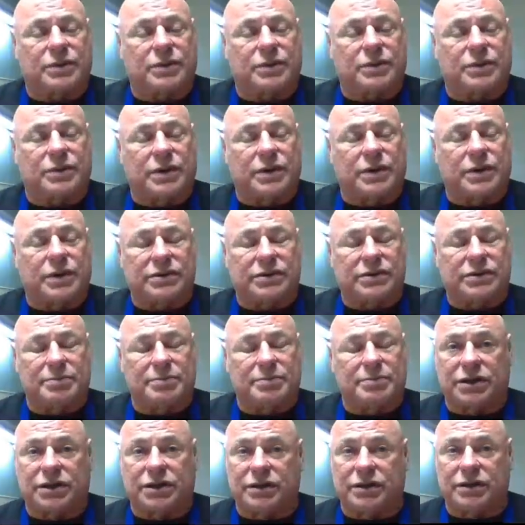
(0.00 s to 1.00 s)
of
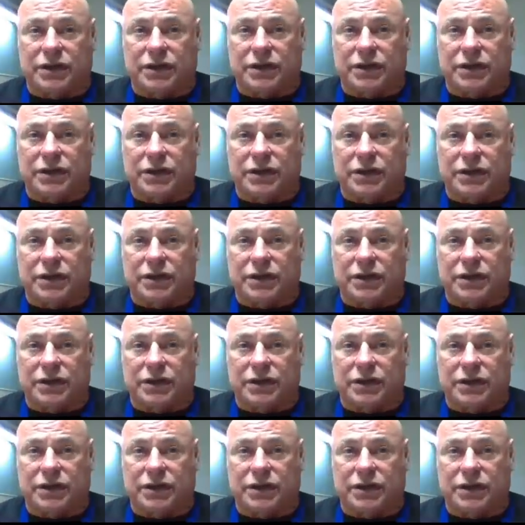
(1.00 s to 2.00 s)
Representatives, and
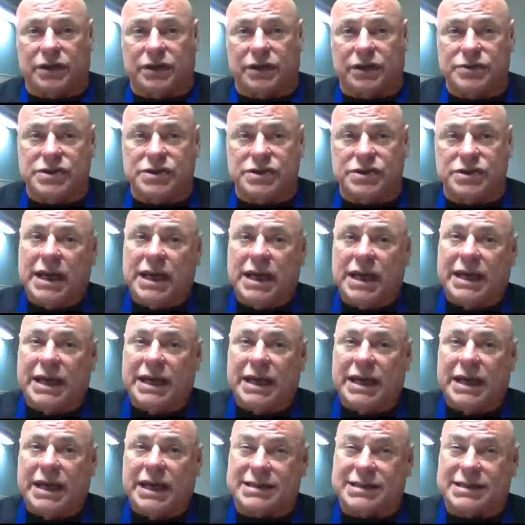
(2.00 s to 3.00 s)
at which point the
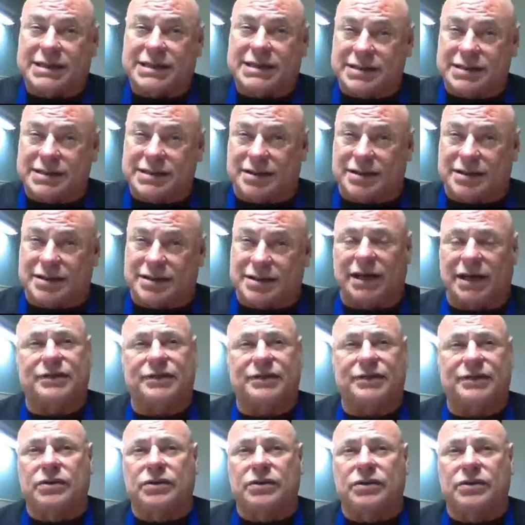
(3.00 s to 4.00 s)
Constitution
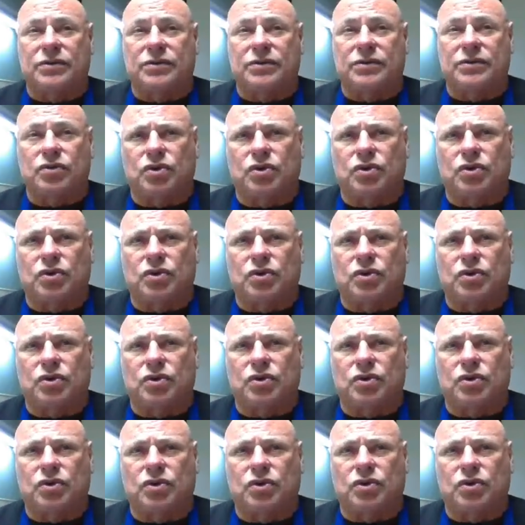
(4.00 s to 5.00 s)
is clear.
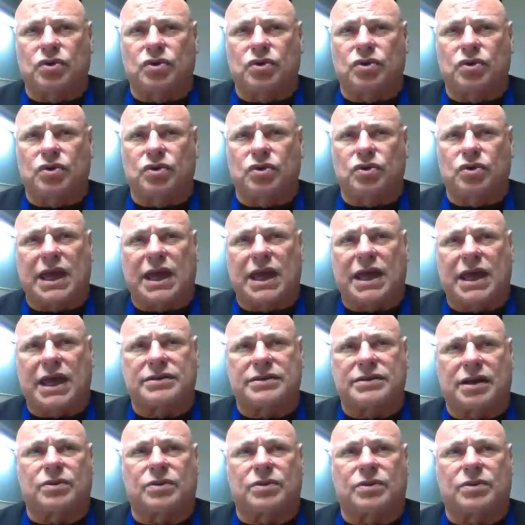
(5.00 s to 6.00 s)
Each
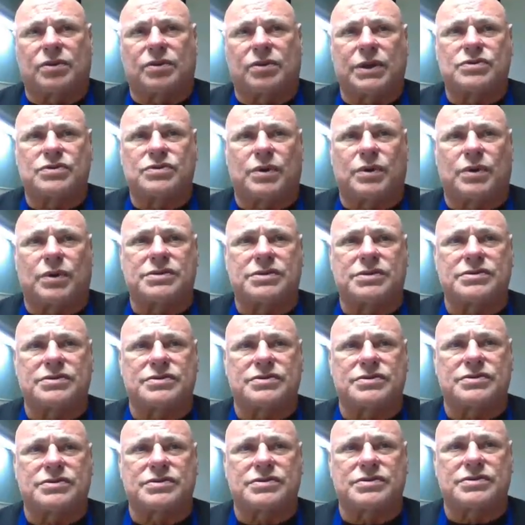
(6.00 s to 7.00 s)
state gets one
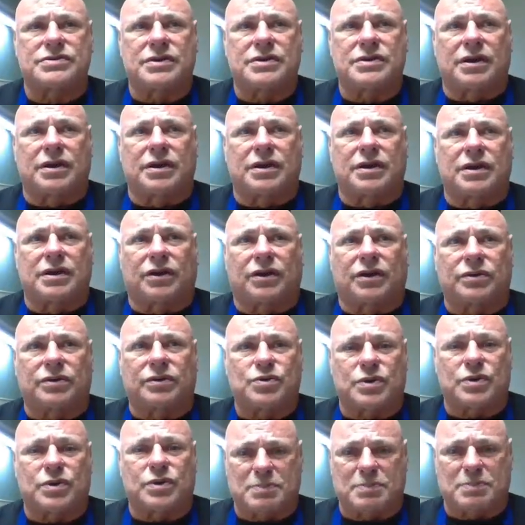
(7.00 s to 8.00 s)
vote,
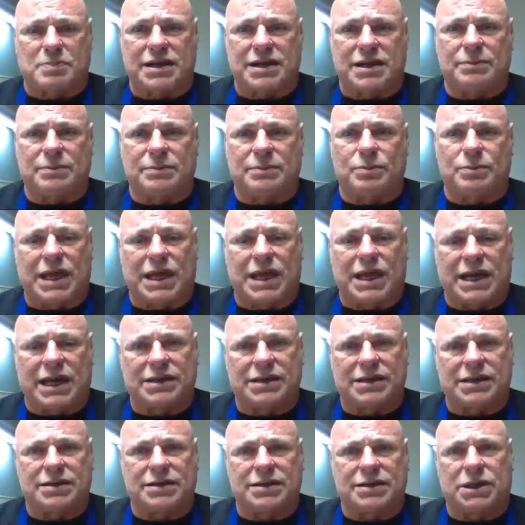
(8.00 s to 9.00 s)
and Trump will be
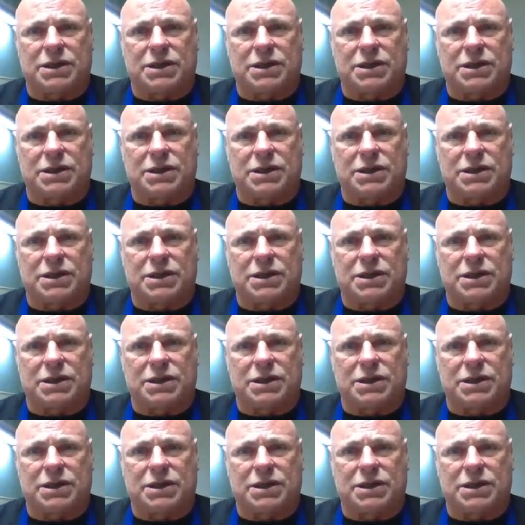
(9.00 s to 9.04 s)
in.